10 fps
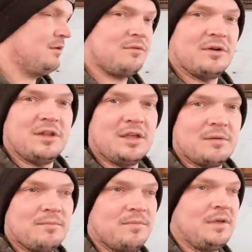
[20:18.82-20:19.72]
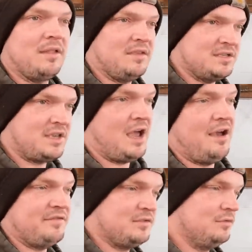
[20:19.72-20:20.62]
it would really get these
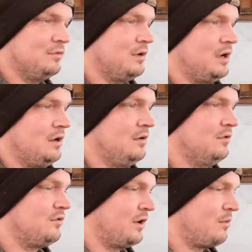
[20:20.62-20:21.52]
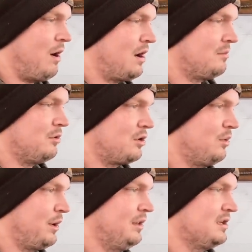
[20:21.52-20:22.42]
calves to drink water more
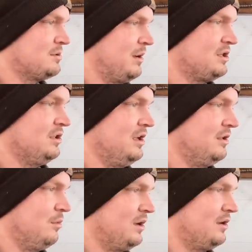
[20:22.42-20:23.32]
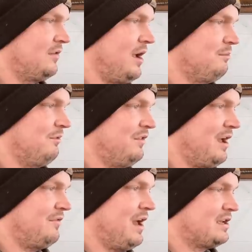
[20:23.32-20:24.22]
quickly, especially in the winter time if they
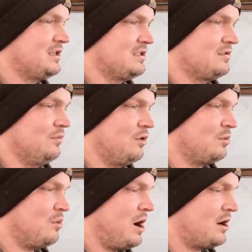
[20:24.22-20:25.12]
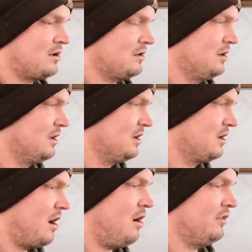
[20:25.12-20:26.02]
have access to warm water
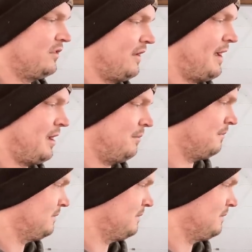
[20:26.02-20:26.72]
all the time.